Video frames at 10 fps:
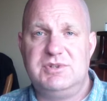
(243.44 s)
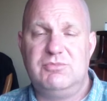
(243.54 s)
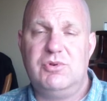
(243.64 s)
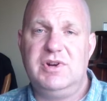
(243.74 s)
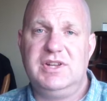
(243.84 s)
or
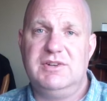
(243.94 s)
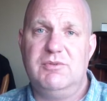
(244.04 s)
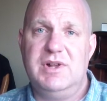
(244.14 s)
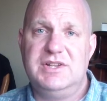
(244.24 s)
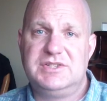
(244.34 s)
more, you're going
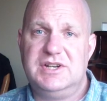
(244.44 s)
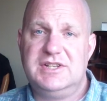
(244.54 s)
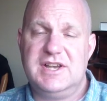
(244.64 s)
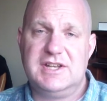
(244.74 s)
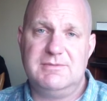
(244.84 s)
to want to start
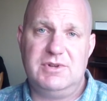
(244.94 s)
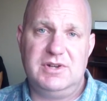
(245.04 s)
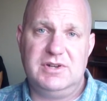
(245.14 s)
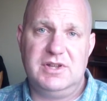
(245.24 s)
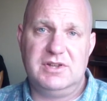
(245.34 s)
talking
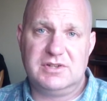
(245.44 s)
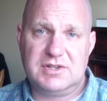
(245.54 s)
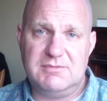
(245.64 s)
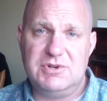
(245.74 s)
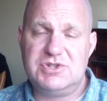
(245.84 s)
about a
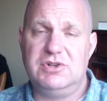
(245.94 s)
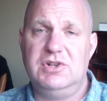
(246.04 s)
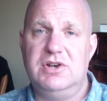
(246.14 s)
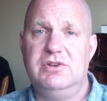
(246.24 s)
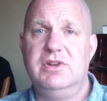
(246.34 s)
commercial
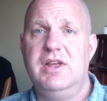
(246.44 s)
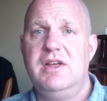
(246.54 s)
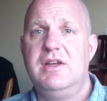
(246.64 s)
loan,